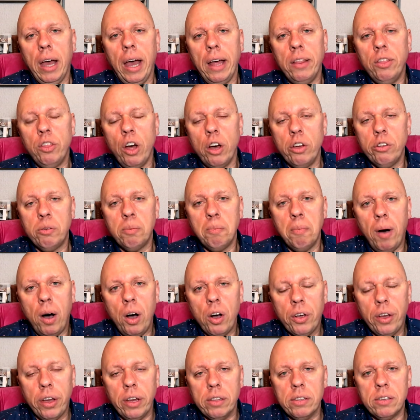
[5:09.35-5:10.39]
And those
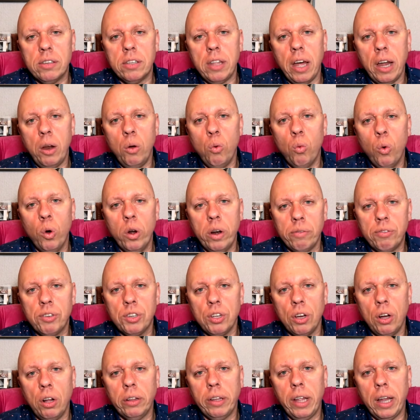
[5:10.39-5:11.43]
markets that it would have
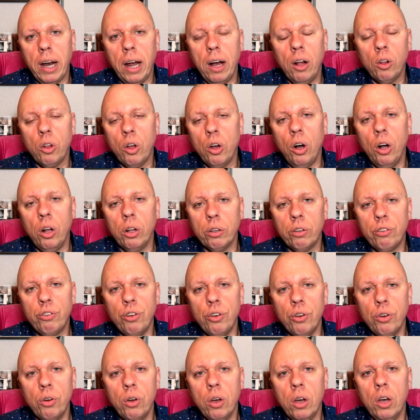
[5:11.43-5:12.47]
sold that alcohol
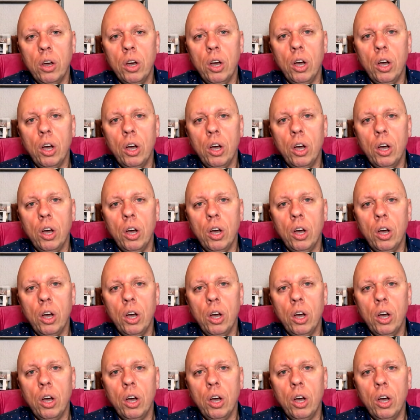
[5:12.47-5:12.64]
to